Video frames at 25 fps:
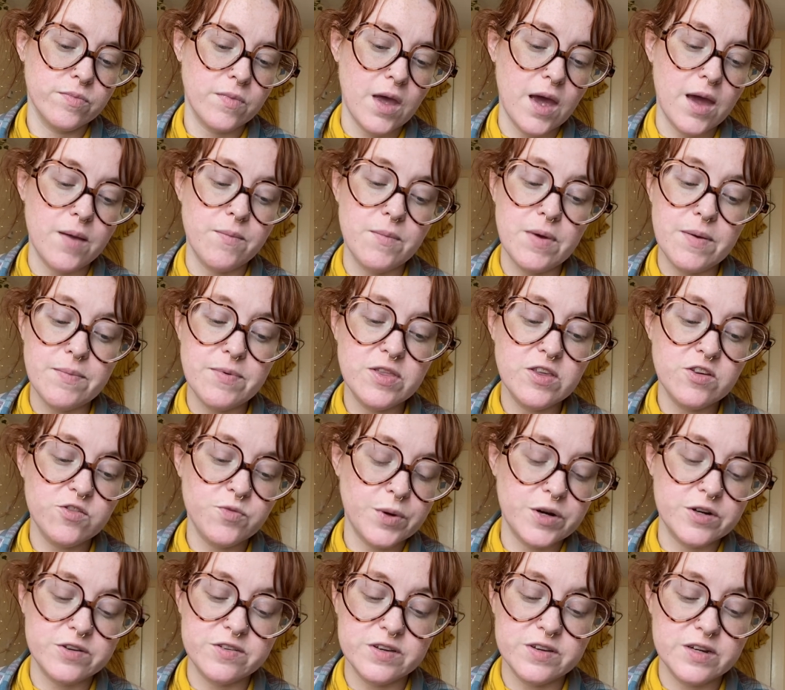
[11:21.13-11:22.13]
and maybe this
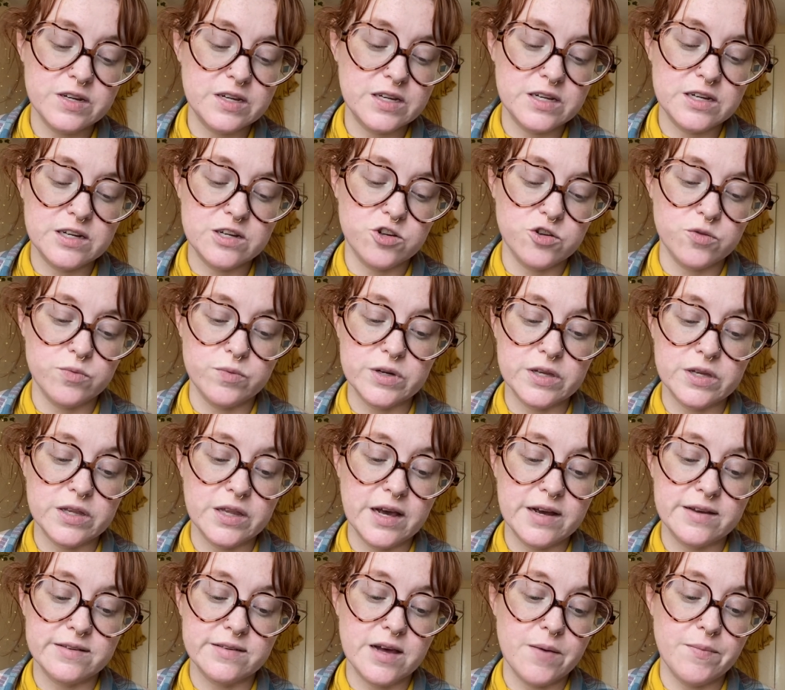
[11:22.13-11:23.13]
person needed to
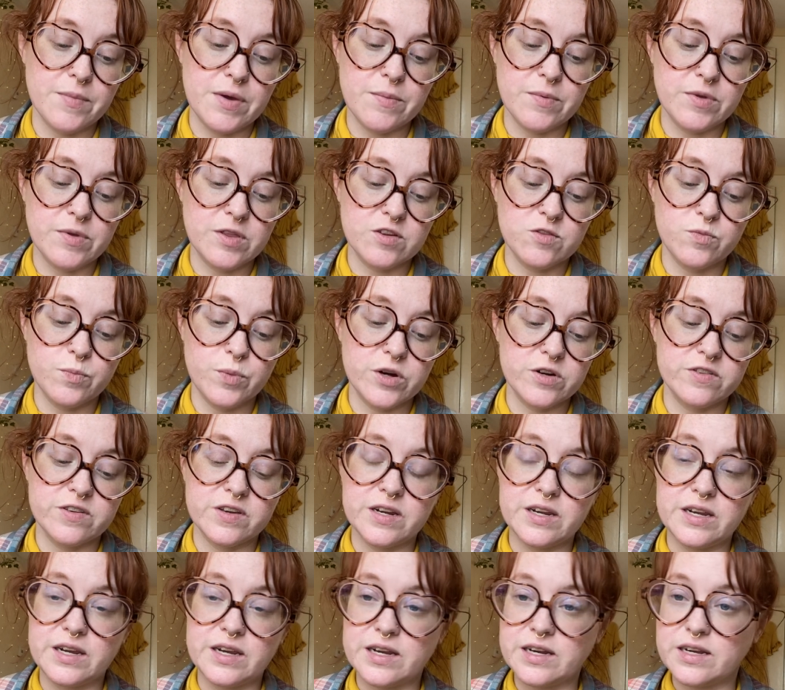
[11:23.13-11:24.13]
realize that maybe this
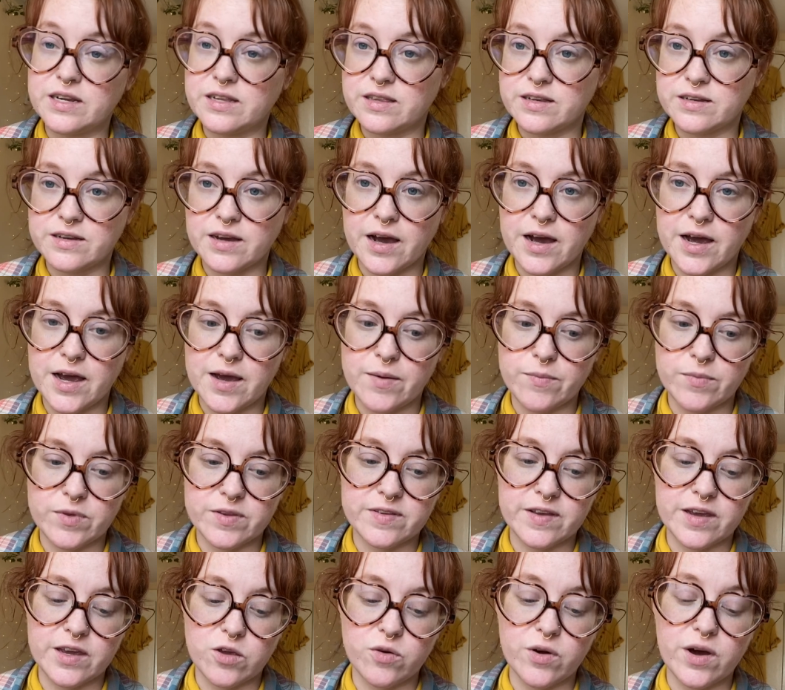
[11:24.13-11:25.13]
person needed the time it's
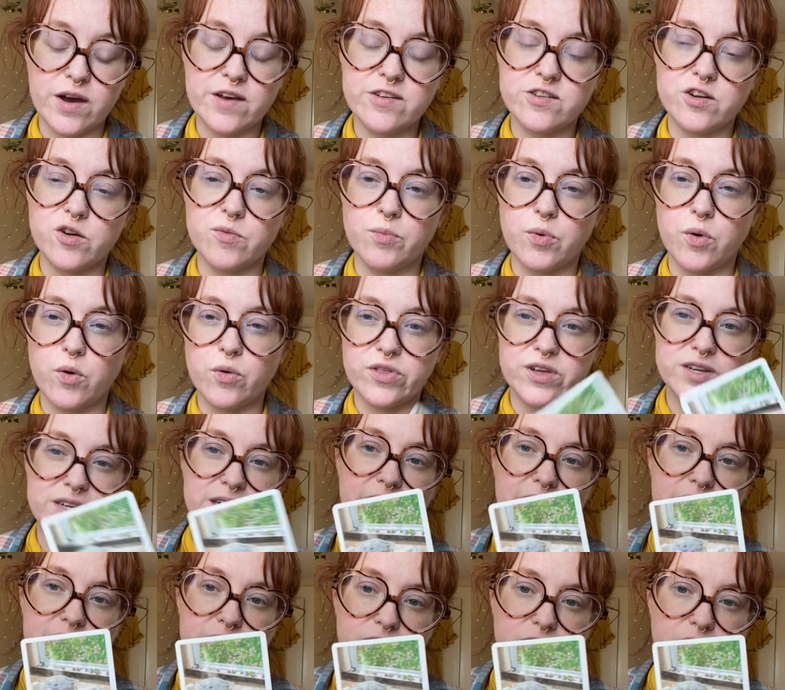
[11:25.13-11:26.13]
like you guys are both the
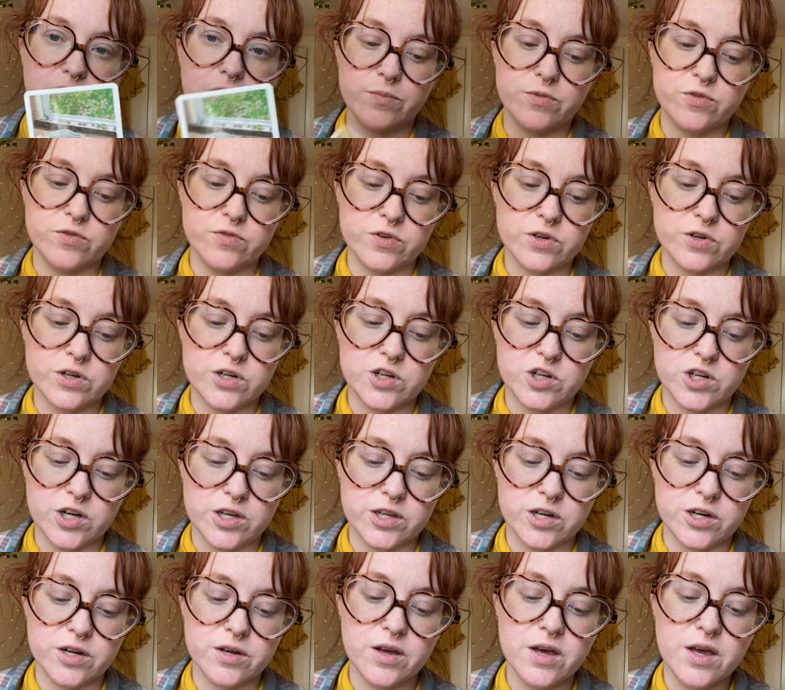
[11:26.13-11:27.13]
10 of cups for each
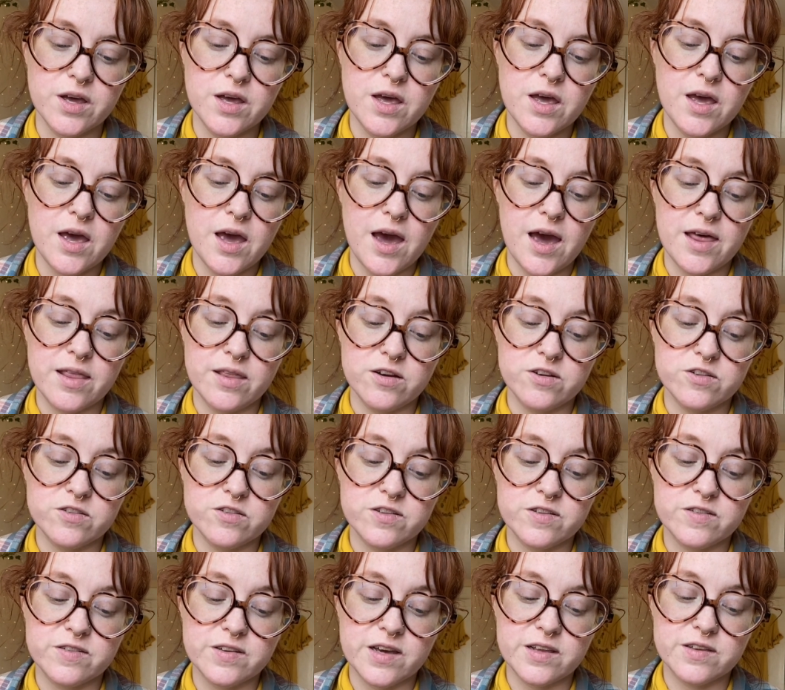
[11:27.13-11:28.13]
other and there's
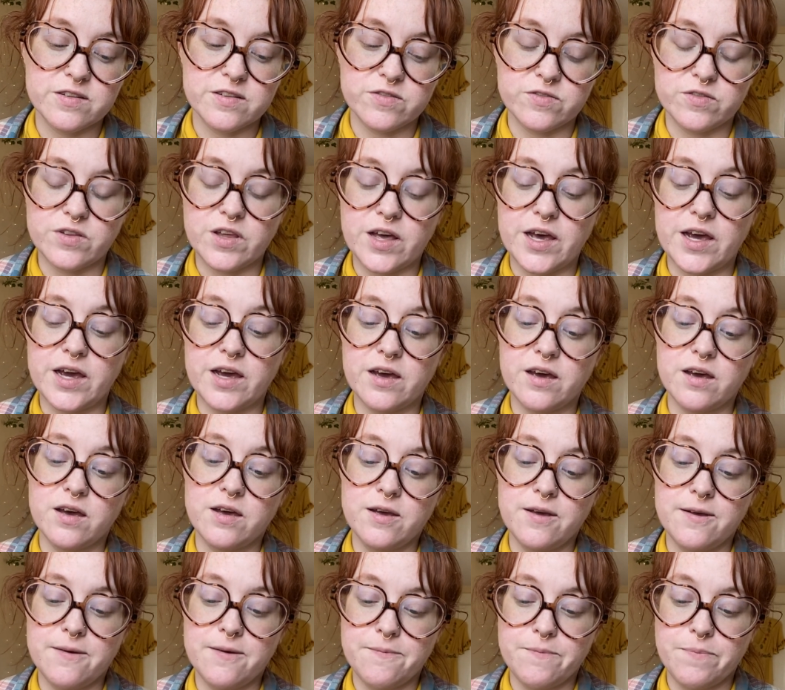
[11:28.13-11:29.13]
the sense of like
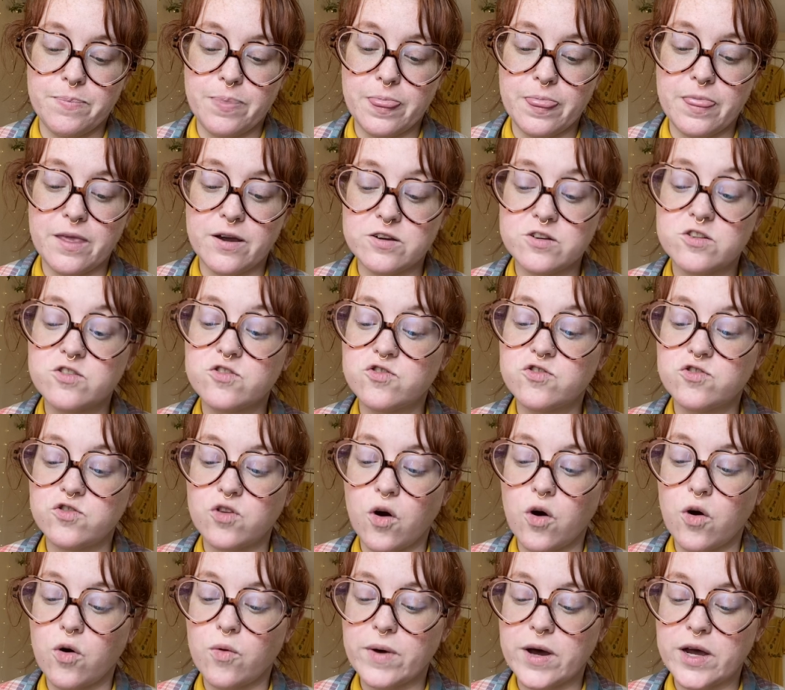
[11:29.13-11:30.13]
there's
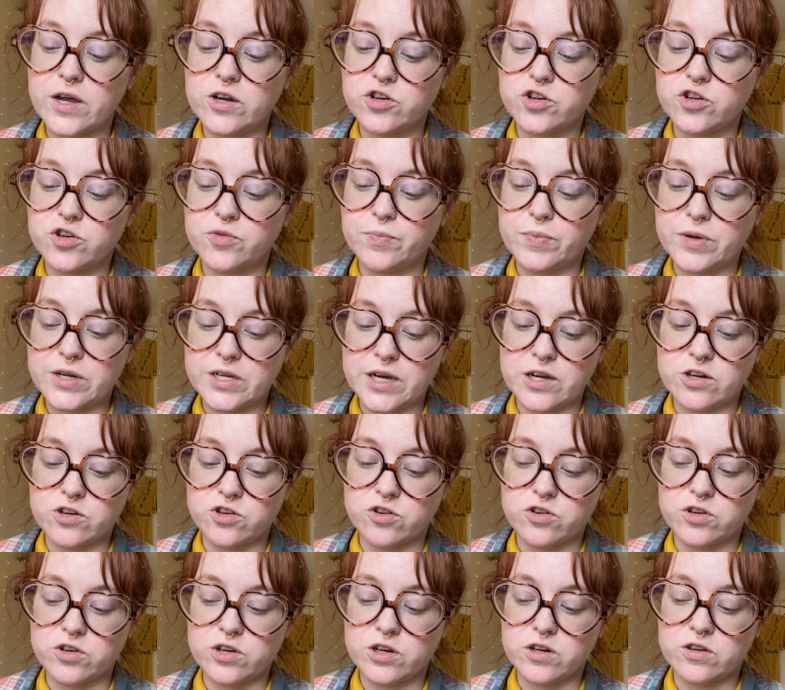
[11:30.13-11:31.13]
so much
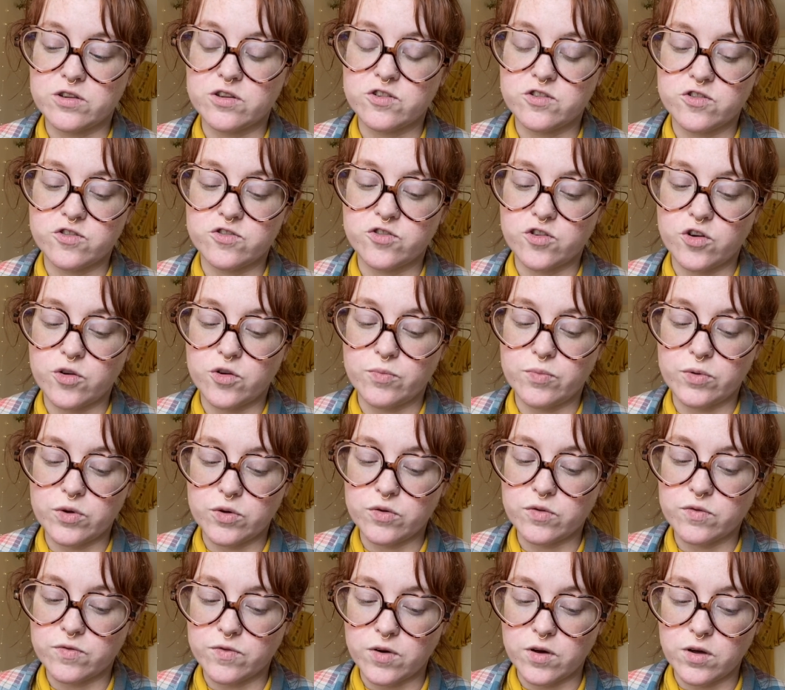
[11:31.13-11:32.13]
potential here this is so
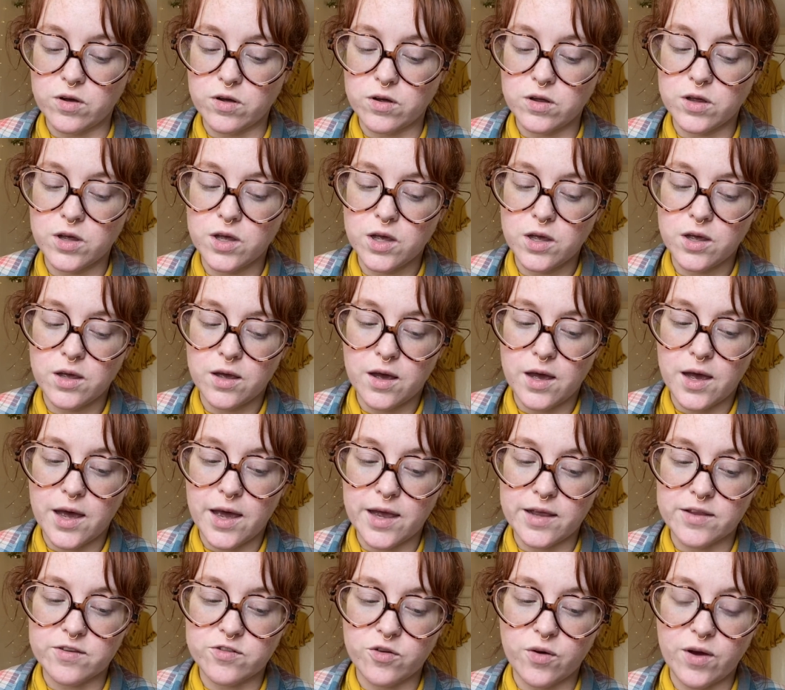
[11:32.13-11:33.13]
beautiful
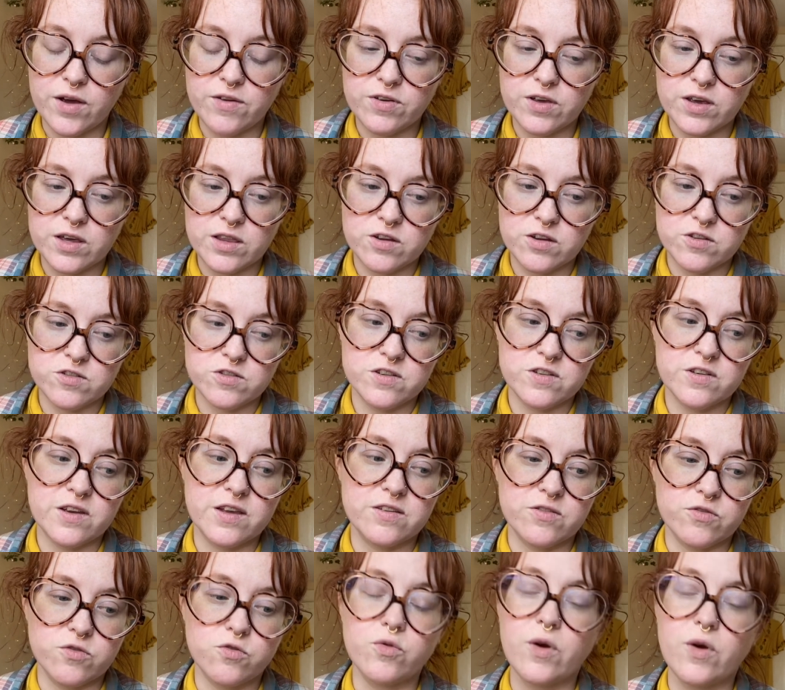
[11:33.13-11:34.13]
and so I feel like there's a
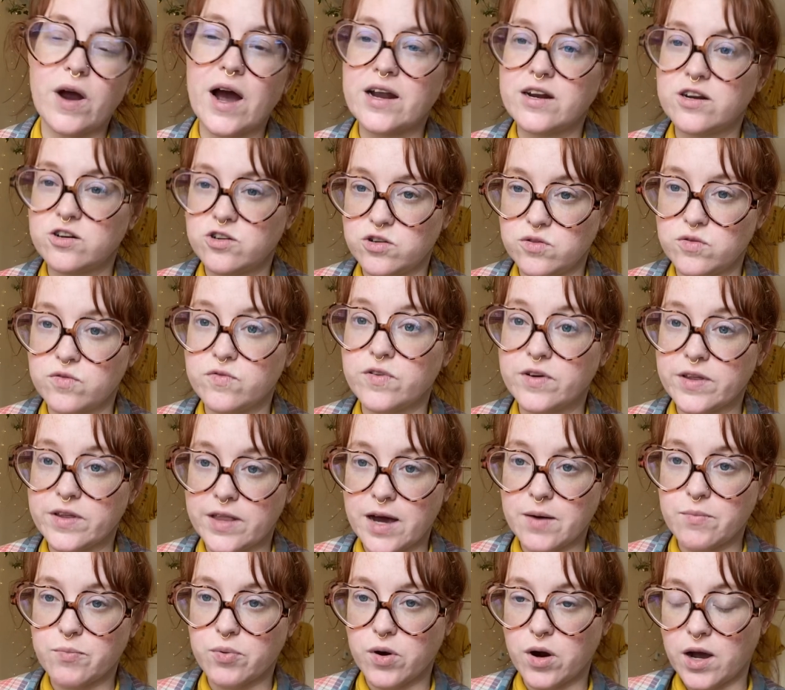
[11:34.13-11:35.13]
sense of gratitude for
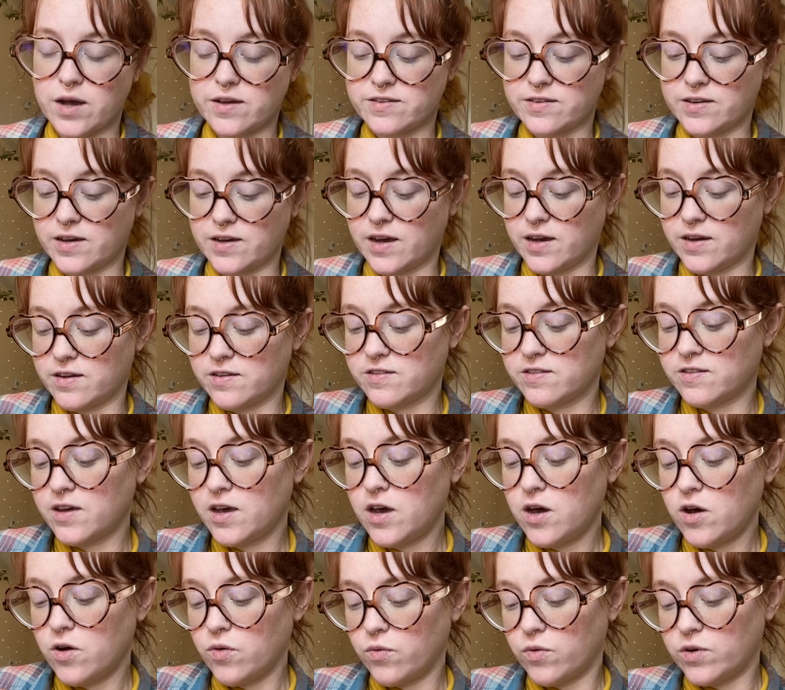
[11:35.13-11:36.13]
that process.
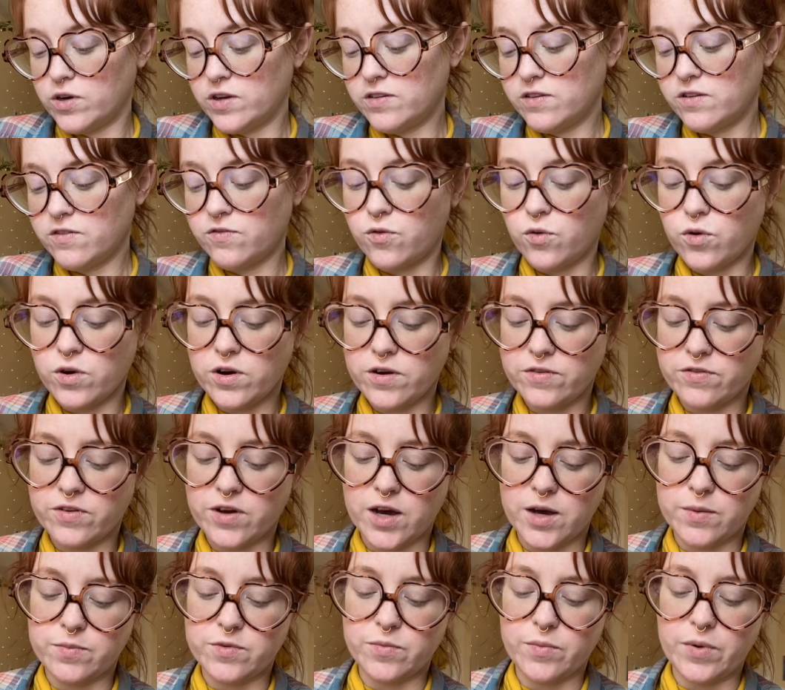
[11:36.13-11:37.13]
What is the Four of
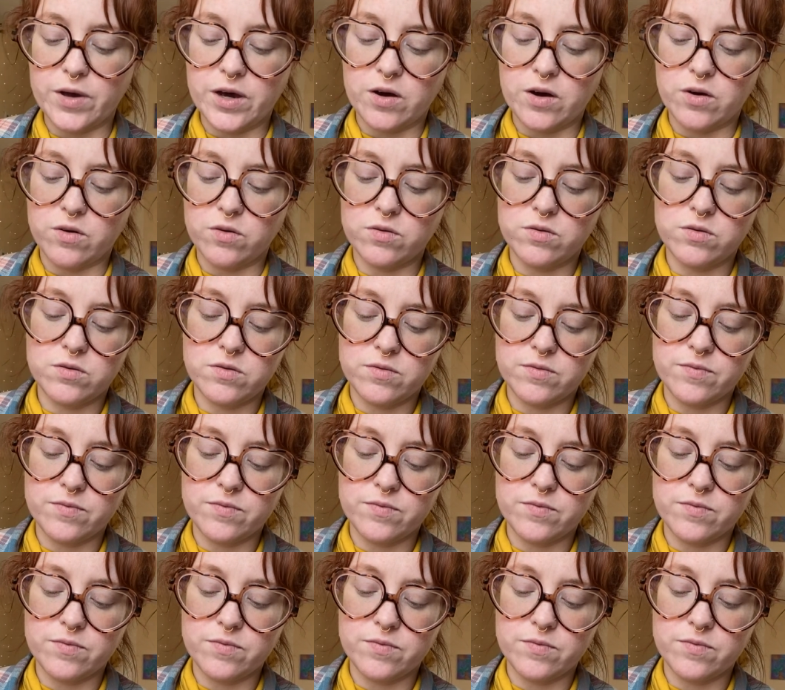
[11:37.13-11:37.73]
Cups about?